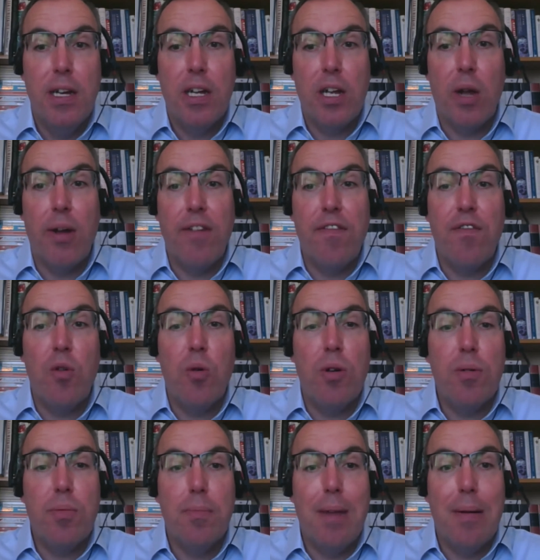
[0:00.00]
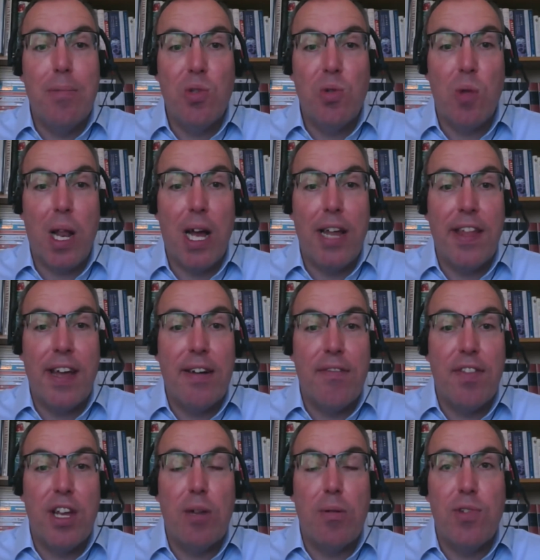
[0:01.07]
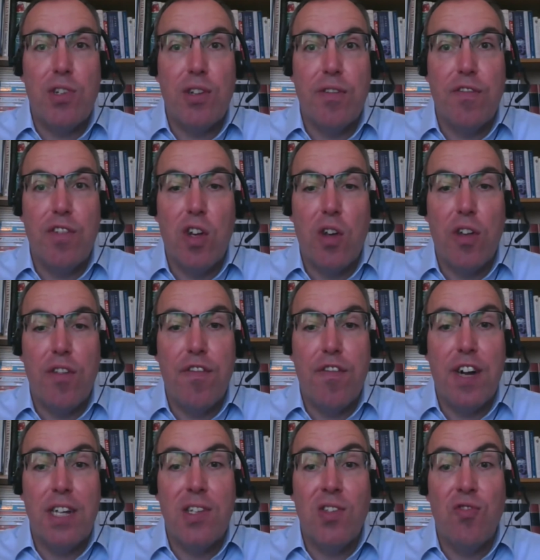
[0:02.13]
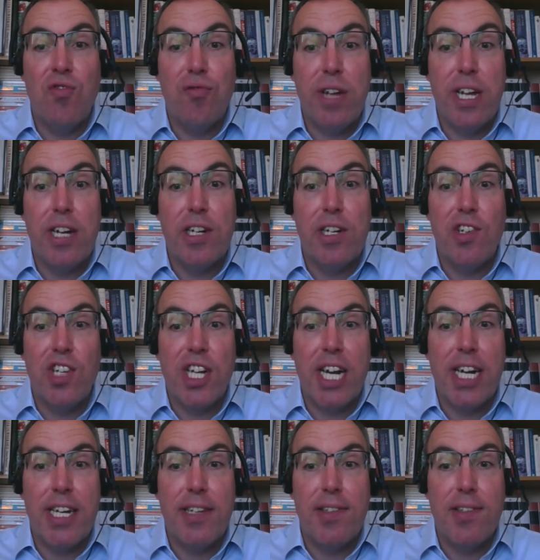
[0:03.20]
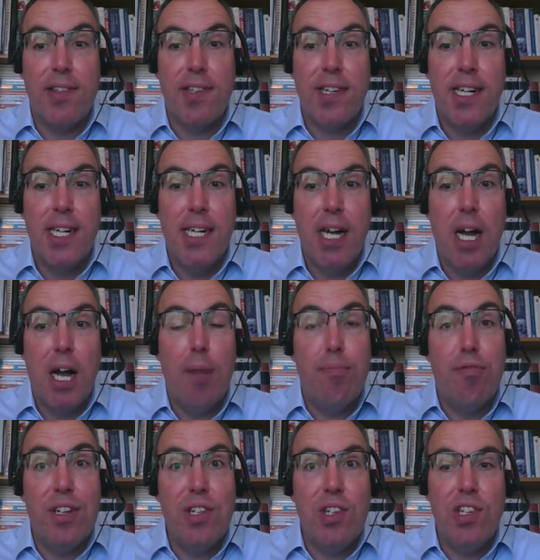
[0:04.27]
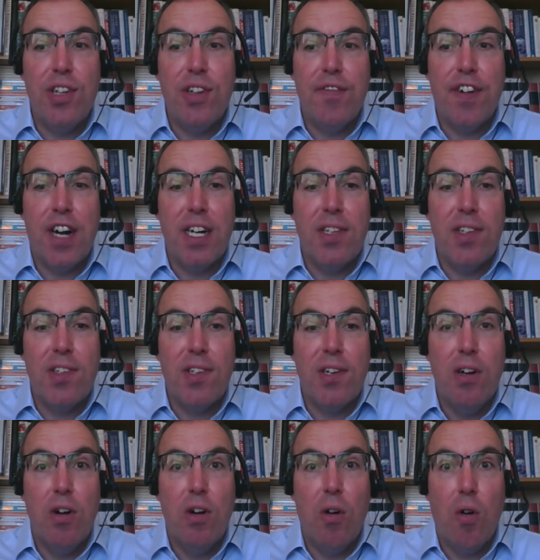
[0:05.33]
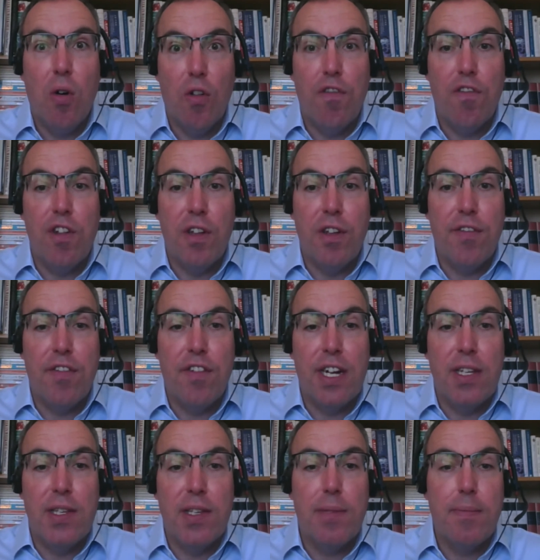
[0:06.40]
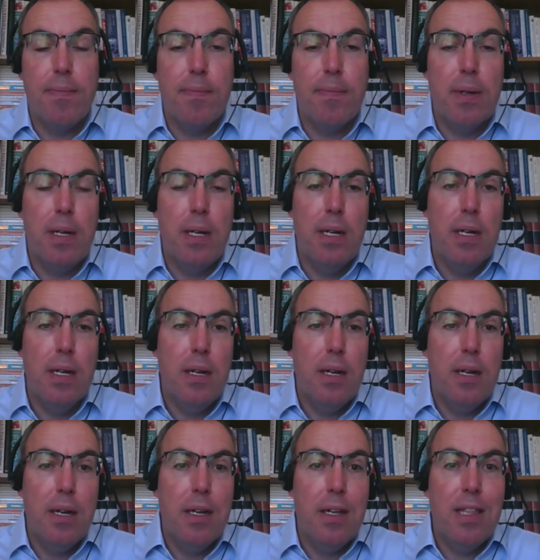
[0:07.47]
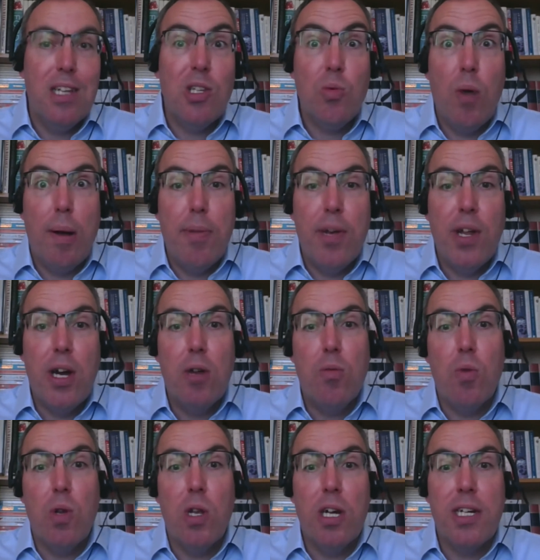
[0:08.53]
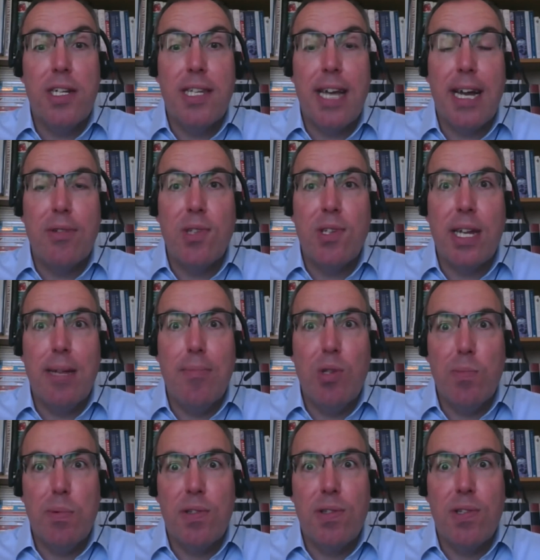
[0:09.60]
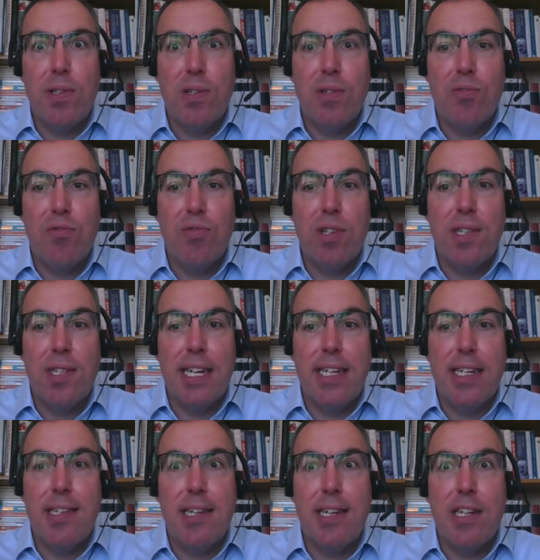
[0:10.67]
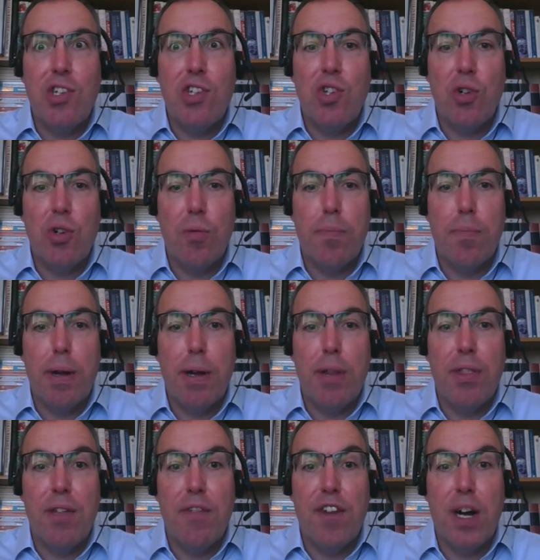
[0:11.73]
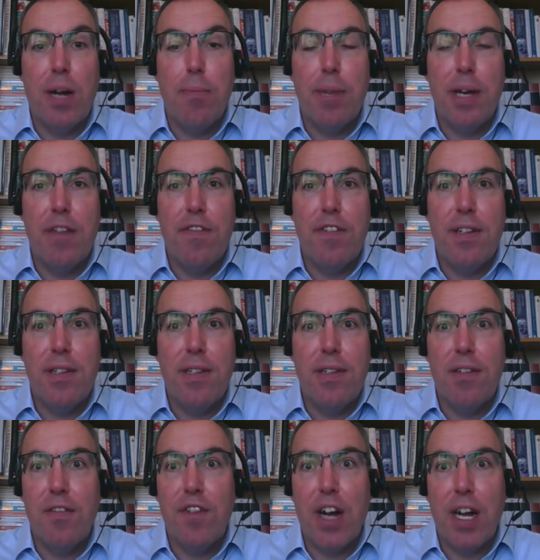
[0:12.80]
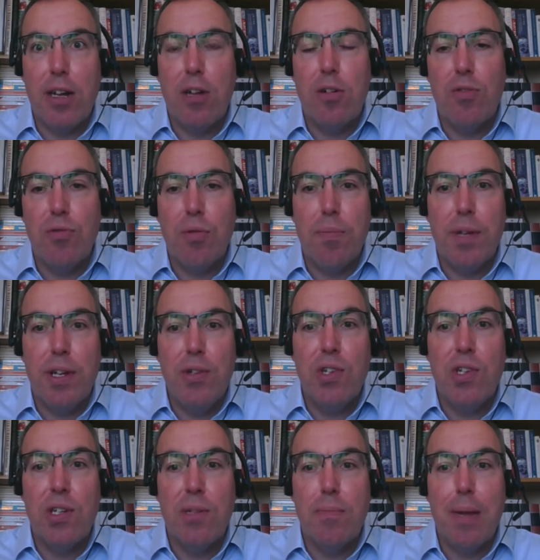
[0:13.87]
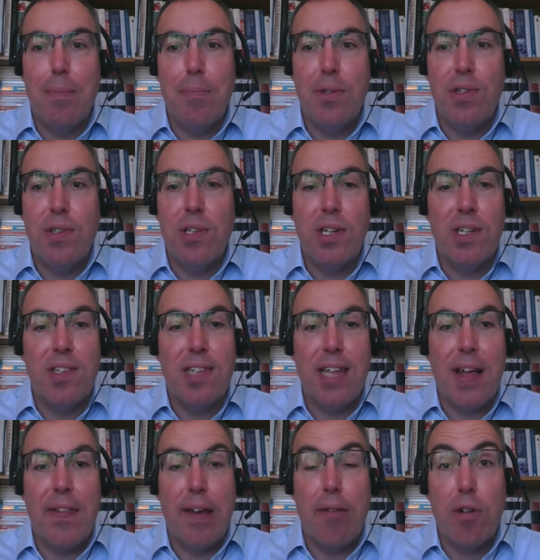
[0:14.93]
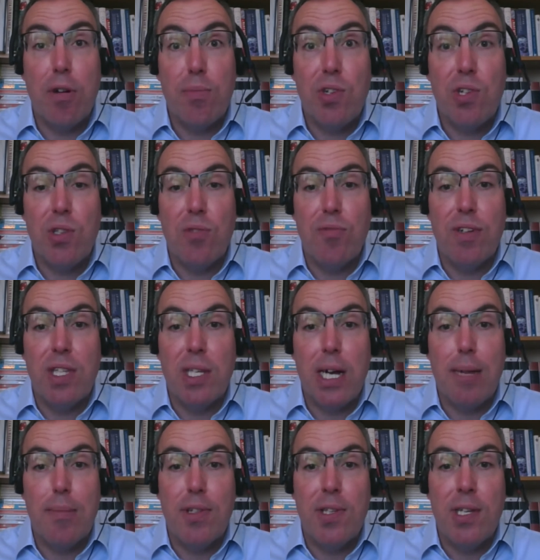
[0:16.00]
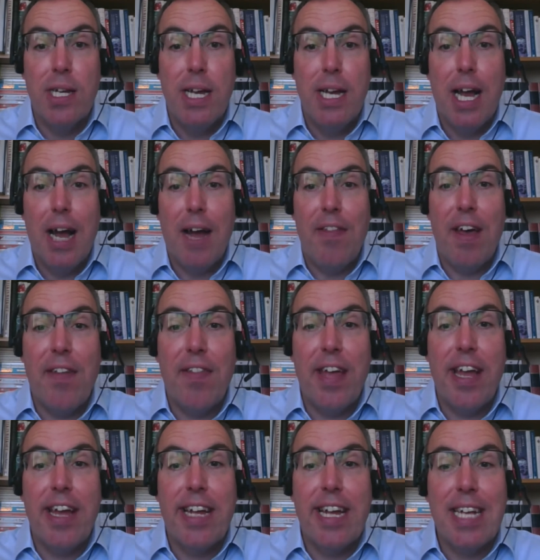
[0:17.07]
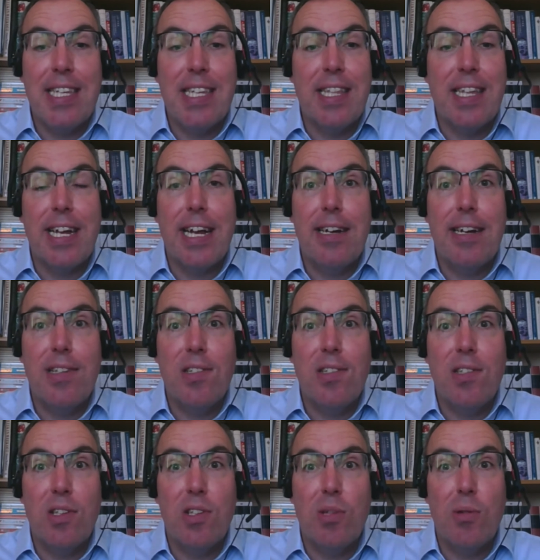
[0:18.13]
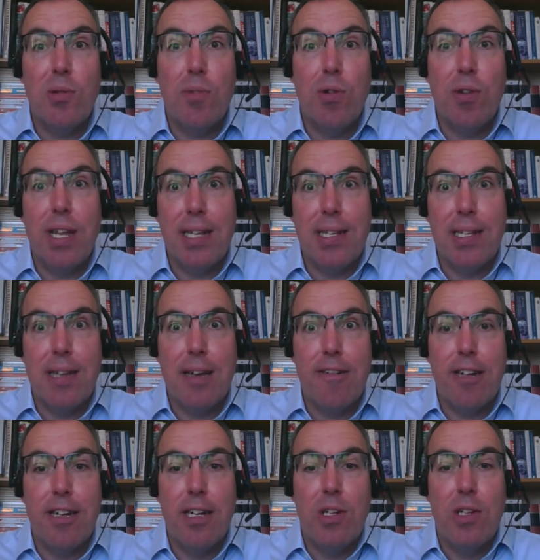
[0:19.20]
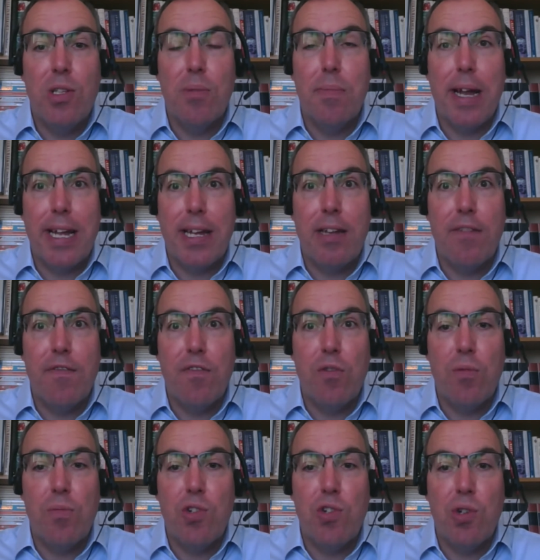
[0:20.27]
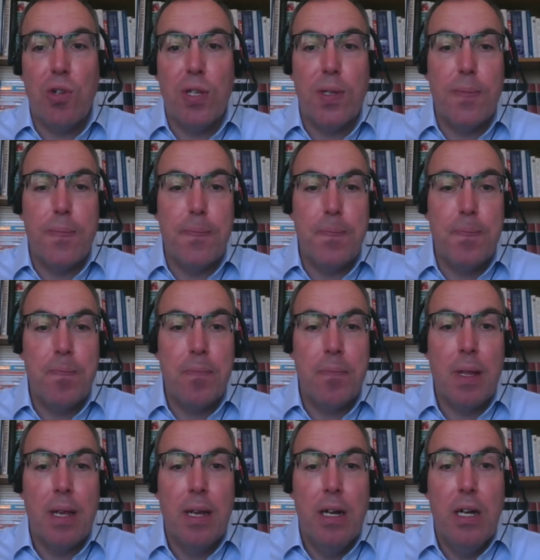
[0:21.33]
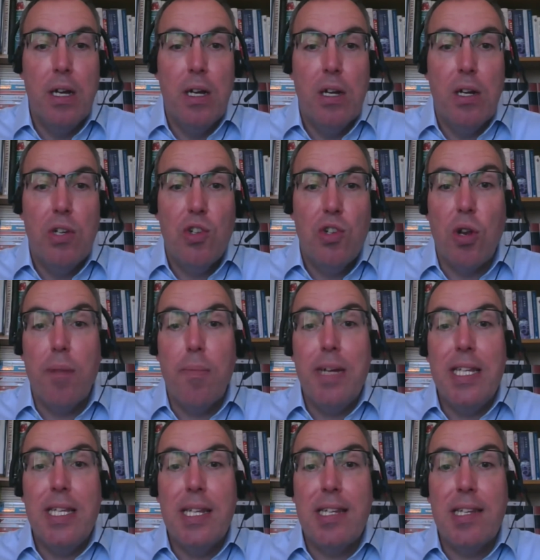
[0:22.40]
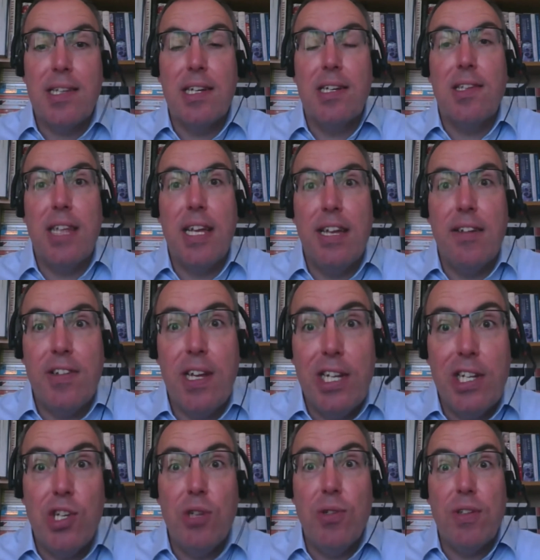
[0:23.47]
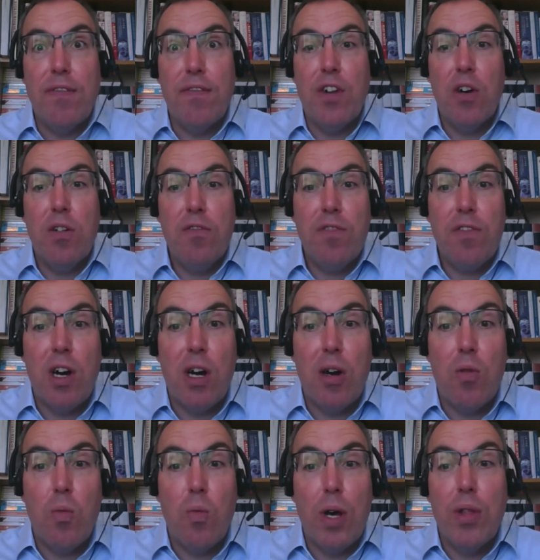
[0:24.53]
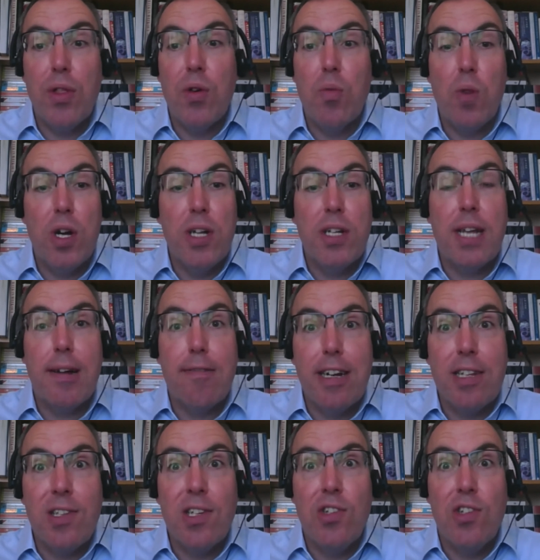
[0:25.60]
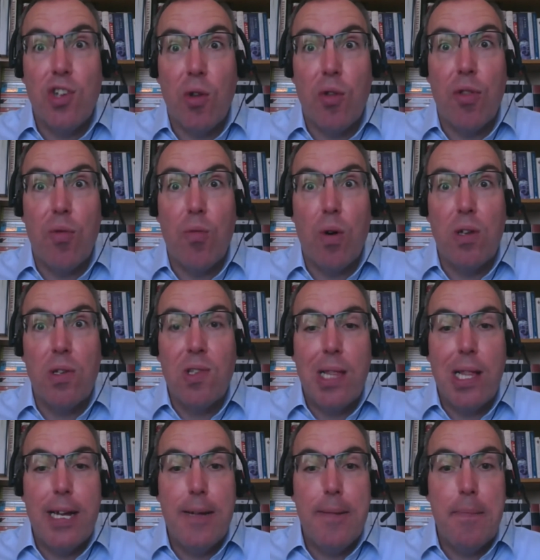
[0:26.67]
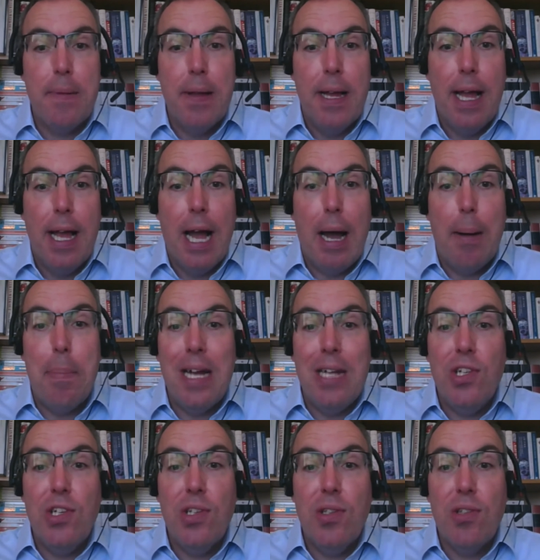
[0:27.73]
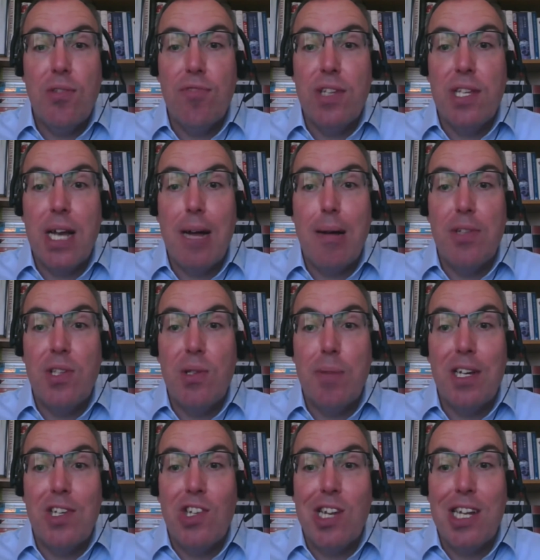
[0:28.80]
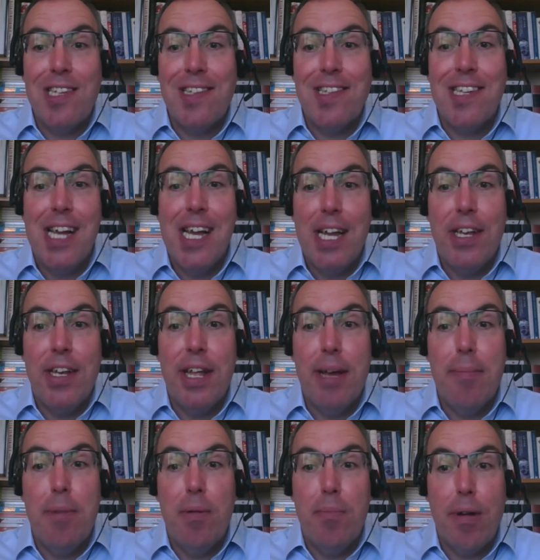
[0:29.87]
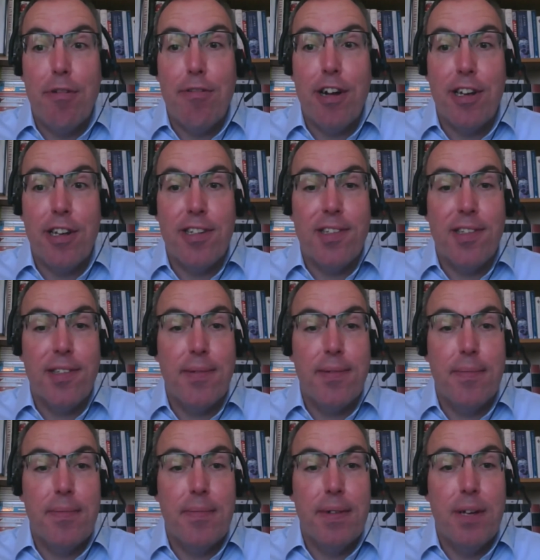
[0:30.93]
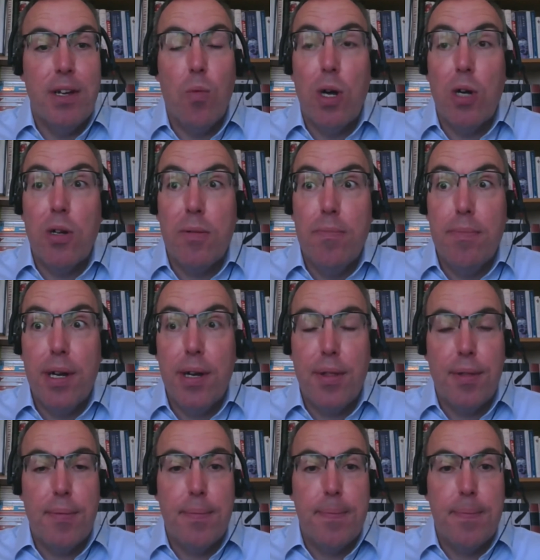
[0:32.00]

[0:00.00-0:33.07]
Going forward, members will either have the option of non-advised triage guidance, abridged advice, or full advice. This webinar will look at how scheme sponsors and trustees can ensure both defined benefit and defined contribution members understand their options at retirement and they are getting the guidance and support necessary to make an informed choice. Joining me to discuss the issues involved are Wealth at Work Director Jonathan Watts-Ley and Pensions and Retirement Specialist Nim Maradas. Welcome both.